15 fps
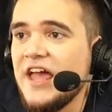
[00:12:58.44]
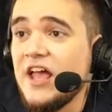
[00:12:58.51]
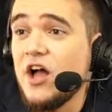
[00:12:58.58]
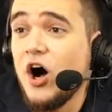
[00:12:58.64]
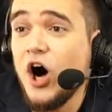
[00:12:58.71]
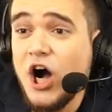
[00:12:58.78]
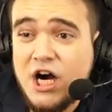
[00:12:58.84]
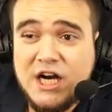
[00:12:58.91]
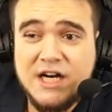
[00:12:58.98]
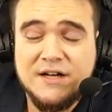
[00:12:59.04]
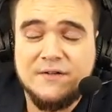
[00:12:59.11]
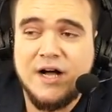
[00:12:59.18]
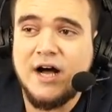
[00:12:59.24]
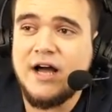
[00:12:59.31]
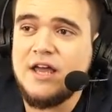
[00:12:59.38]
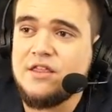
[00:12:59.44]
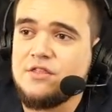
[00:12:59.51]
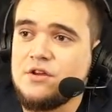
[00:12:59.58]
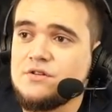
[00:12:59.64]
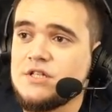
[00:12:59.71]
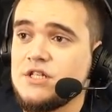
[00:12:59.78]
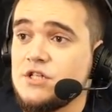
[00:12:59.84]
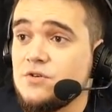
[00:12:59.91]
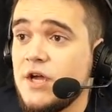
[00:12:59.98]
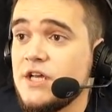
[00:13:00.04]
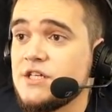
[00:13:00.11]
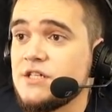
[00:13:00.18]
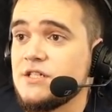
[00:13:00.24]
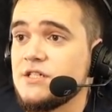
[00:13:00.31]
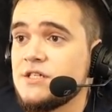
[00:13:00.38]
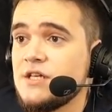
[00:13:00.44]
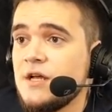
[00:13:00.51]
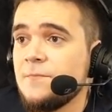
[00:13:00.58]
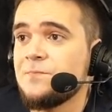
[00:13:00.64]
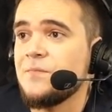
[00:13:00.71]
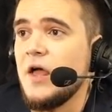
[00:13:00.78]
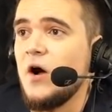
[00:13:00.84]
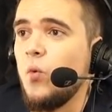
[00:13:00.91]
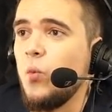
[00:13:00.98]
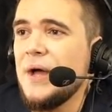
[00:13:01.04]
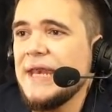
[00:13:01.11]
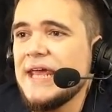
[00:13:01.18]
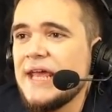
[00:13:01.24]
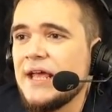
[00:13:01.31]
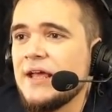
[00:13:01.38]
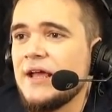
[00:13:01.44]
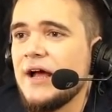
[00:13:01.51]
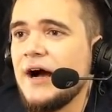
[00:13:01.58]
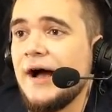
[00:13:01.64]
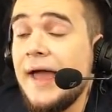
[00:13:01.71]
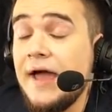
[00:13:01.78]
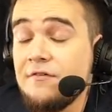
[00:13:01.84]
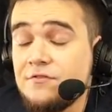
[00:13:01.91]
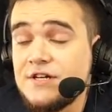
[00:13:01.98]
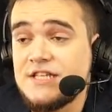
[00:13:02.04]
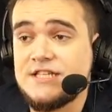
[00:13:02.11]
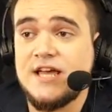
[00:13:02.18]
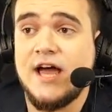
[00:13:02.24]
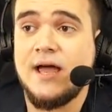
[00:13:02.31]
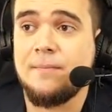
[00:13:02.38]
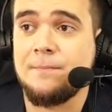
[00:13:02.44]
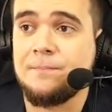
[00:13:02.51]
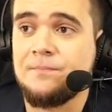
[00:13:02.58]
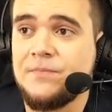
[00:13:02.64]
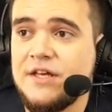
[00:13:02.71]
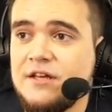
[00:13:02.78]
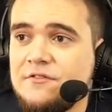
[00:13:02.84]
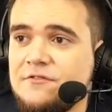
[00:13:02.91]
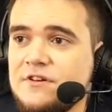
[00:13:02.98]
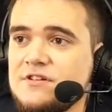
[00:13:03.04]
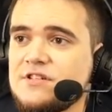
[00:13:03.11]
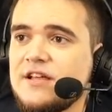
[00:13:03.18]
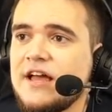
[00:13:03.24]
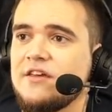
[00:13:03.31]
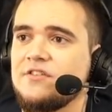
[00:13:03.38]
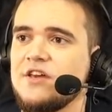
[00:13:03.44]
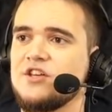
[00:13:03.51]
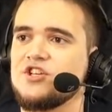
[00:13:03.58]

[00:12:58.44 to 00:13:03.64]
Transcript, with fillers: are uh, in those situations uh, winning uh, every time. And it feels like they just